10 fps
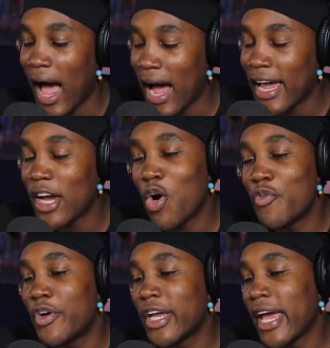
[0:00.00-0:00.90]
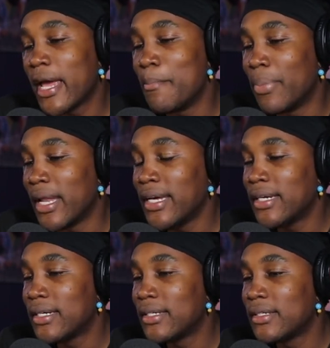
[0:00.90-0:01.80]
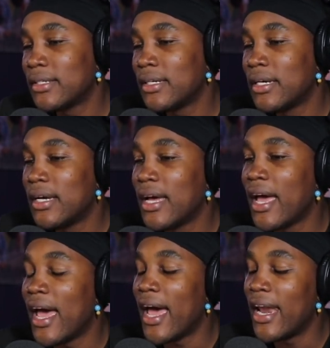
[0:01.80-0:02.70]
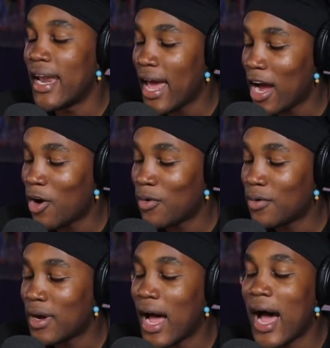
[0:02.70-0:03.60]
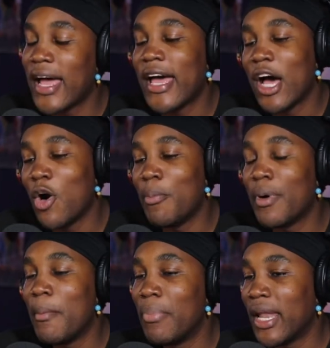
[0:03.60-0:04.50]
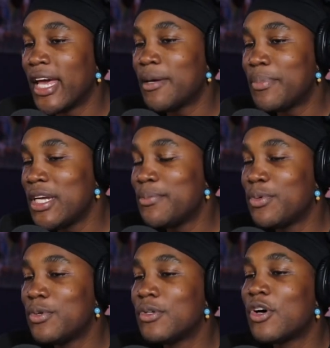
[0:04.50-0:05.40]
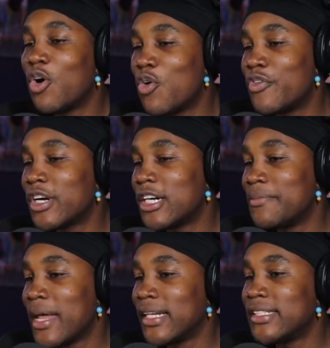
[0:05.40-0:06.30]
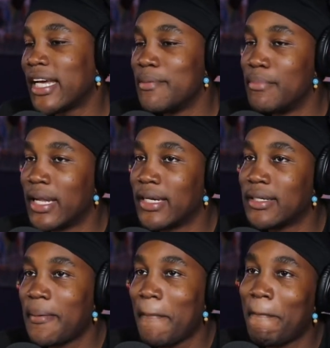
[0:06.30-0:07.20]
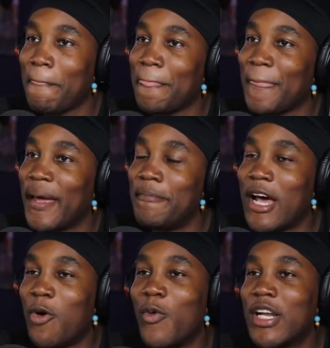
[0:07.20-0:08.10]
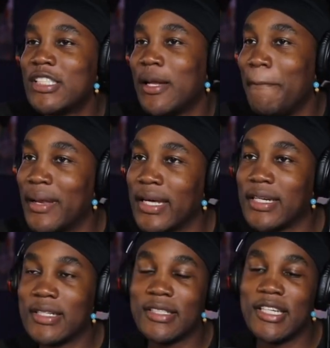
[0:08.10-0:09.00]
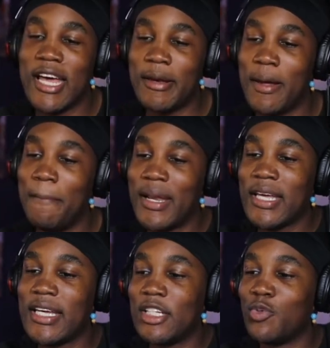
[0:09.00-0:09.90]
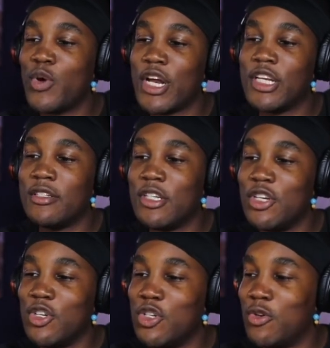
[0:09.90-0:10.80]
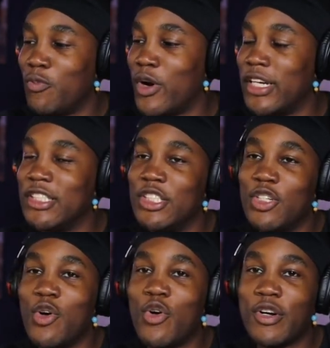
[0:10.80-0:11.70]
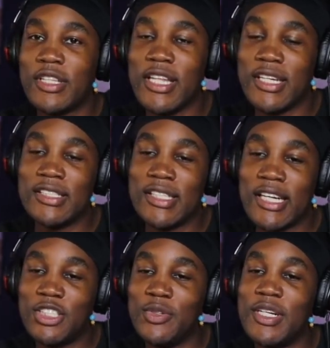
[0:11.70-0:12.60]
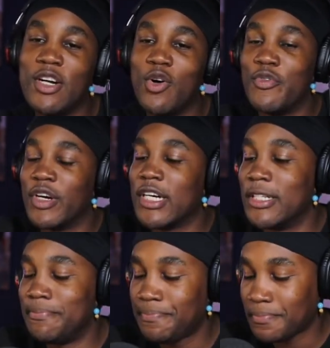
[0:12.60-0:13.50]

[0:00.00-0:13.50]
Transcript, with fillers: I overcame blank, and now I help blank people overcome that same blank. Now, what is the blank? The, the blank is what what is your things that you need to overcome.